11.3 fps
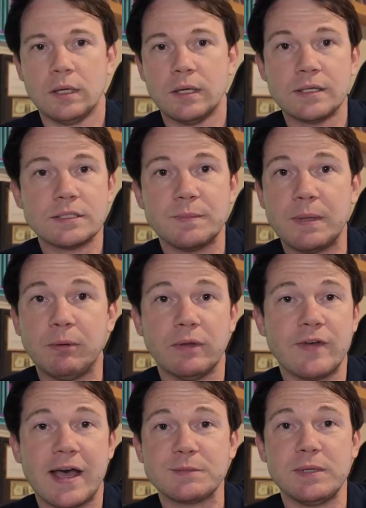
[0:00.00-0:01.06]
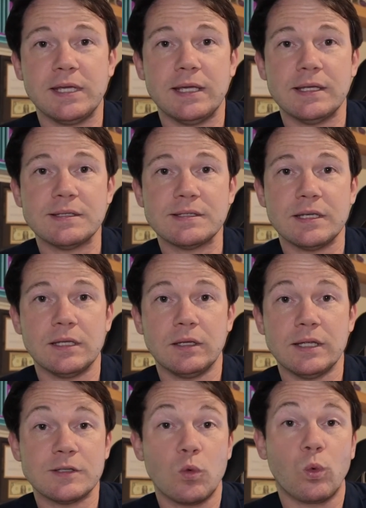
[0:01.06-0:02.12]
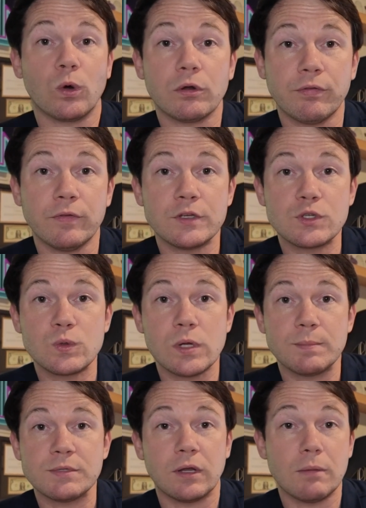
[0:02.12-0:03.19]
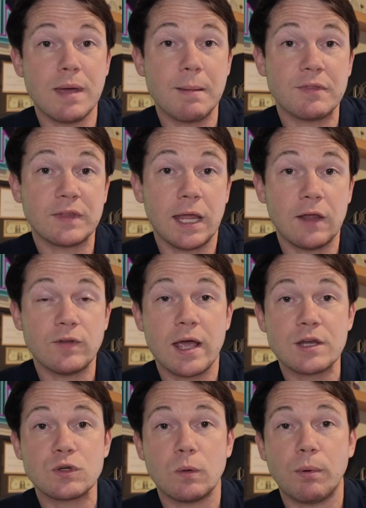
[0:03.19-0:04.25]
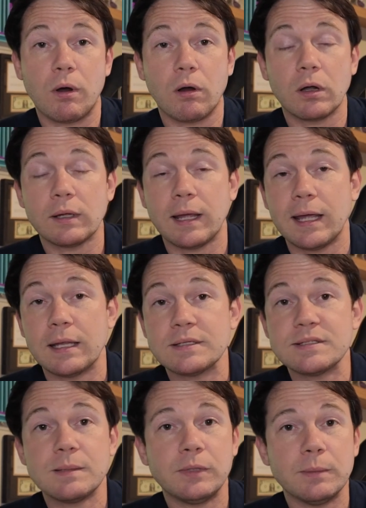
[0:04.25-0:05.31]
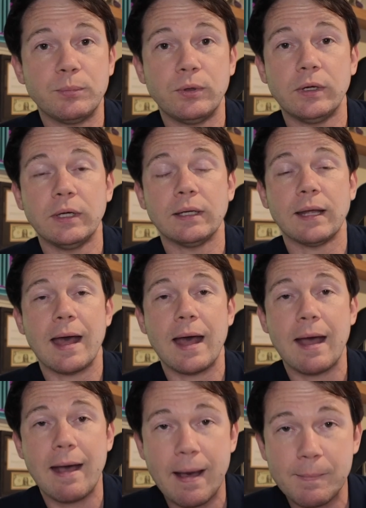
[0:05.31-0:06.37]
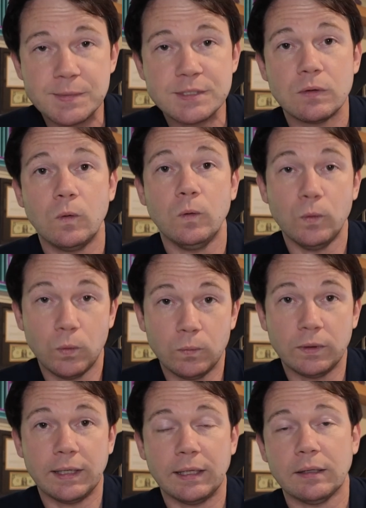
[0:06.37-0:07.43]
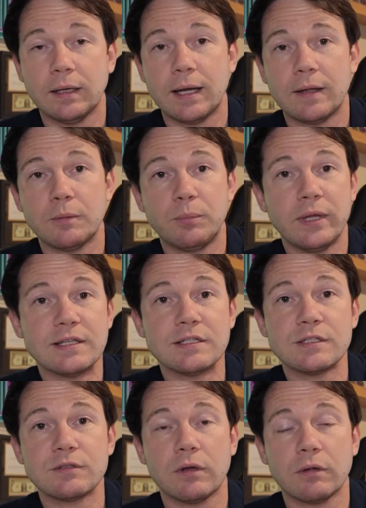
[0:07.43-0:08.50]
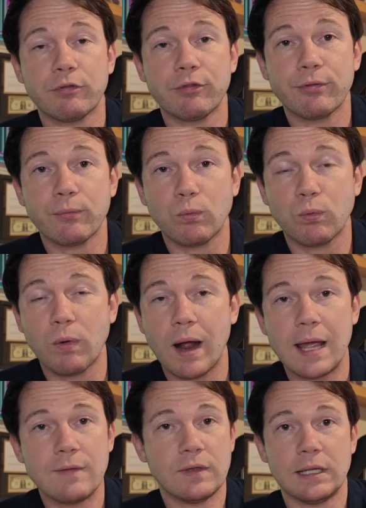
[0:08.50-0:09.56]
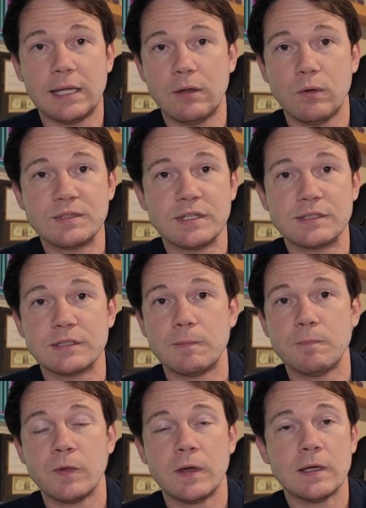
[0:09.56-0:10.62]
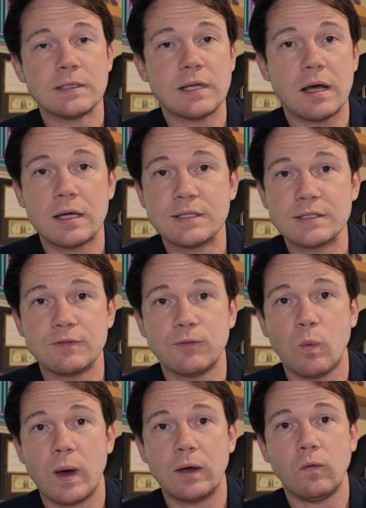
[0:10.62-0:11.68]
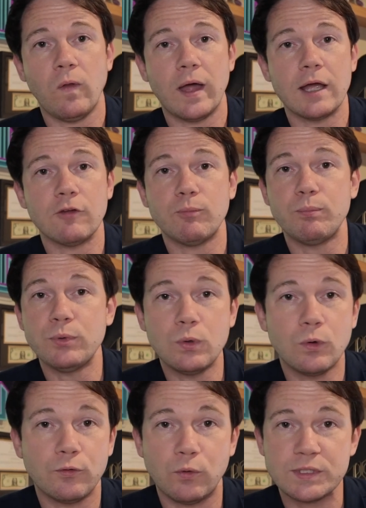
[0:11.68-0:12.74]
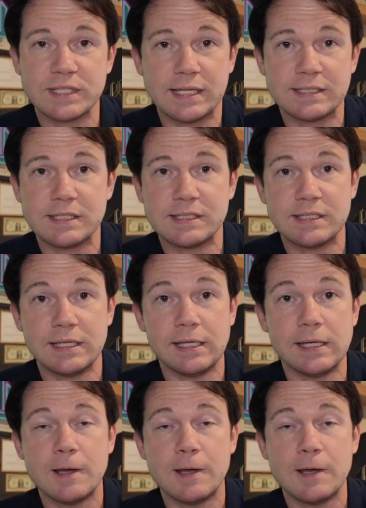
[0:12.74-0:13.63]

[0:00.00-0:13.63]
Some people have asked me, is it worth the trip to go to Mammoth Cave National Park? And simply put, absolutely. The place is a thriving ecosystem. tons of wildlife, beautiful sights to see,